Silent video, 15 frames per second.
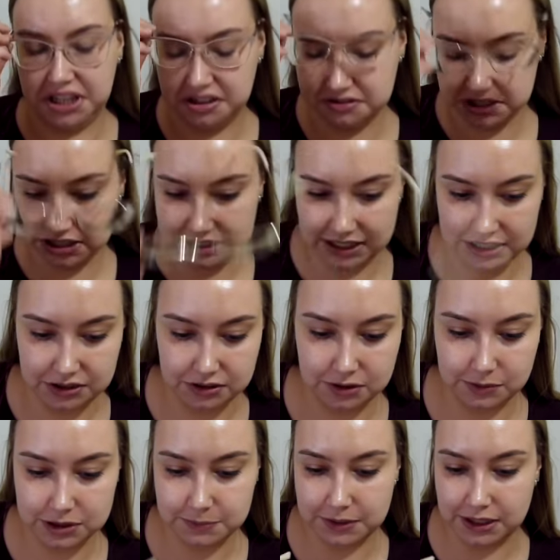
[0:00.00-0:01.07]
just let you know
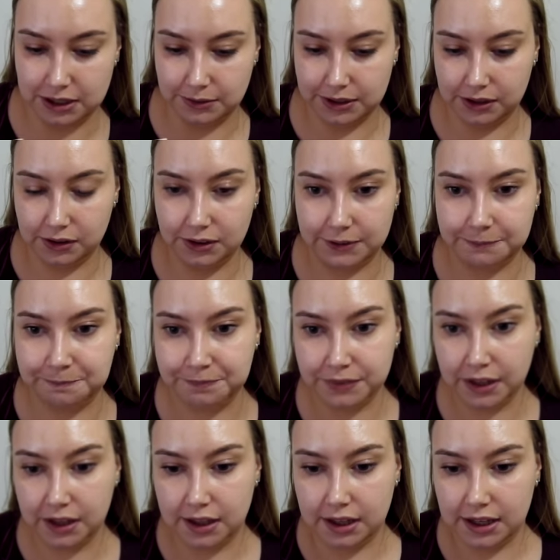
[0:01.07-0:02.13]
what's been going on
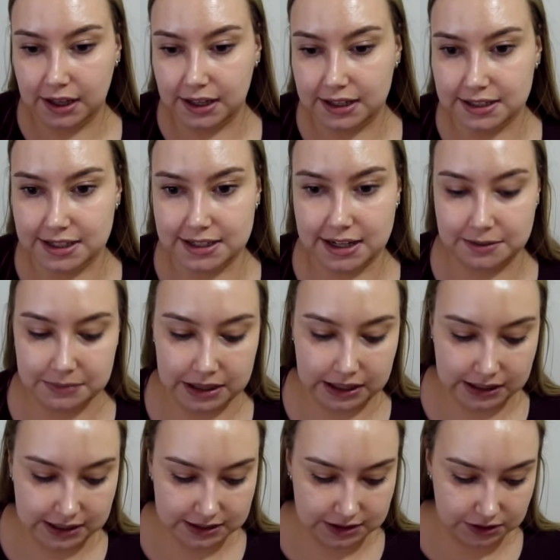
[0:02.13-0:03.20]
as I take my
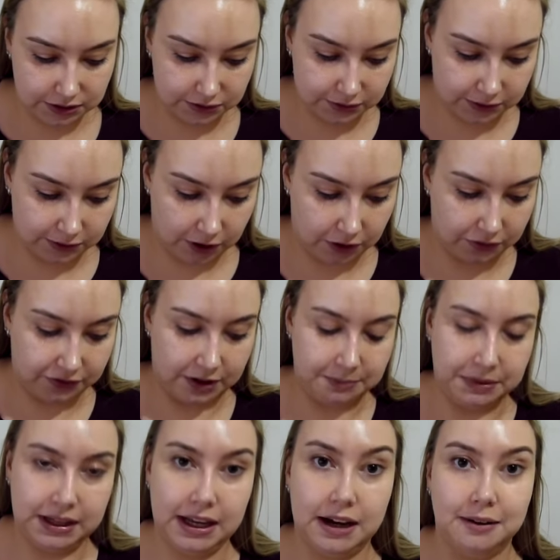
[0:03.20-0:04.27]
glasses off and
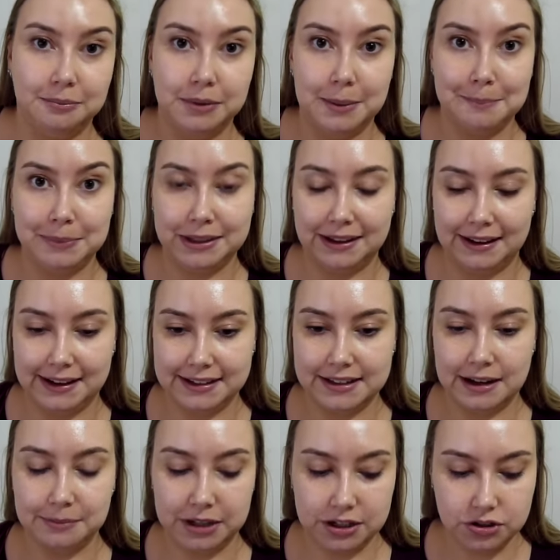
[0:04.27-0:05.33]
become blind.
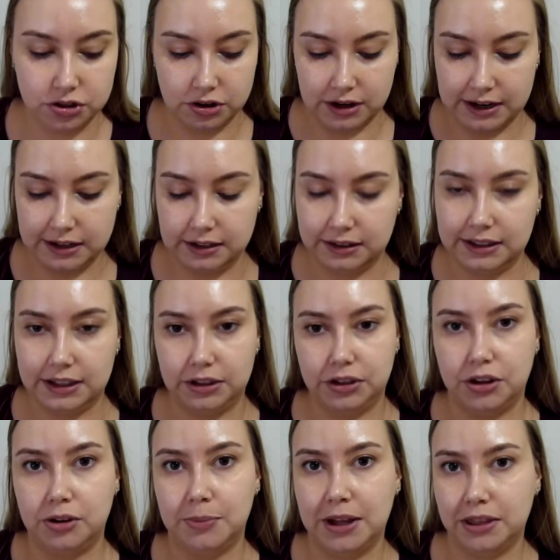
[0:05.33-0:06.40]
I'm going to try and let you know
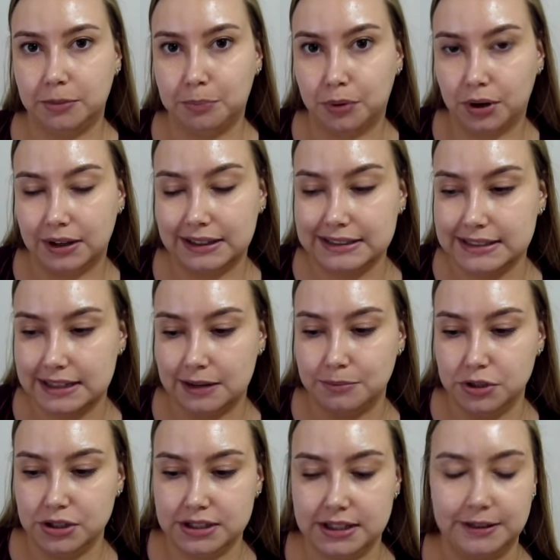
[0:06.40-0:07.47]
about the products that I'm
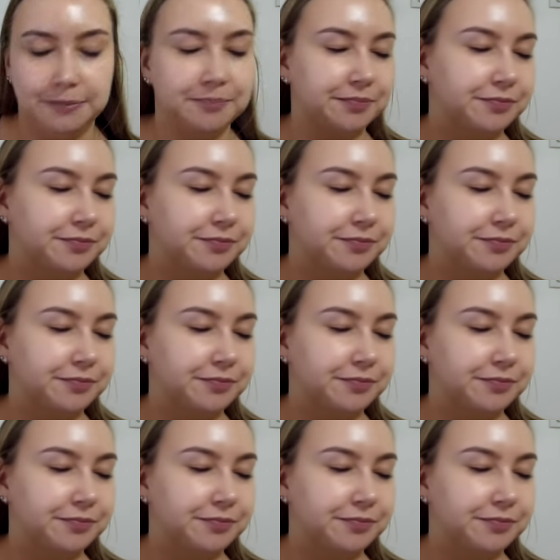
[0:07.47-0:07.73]
using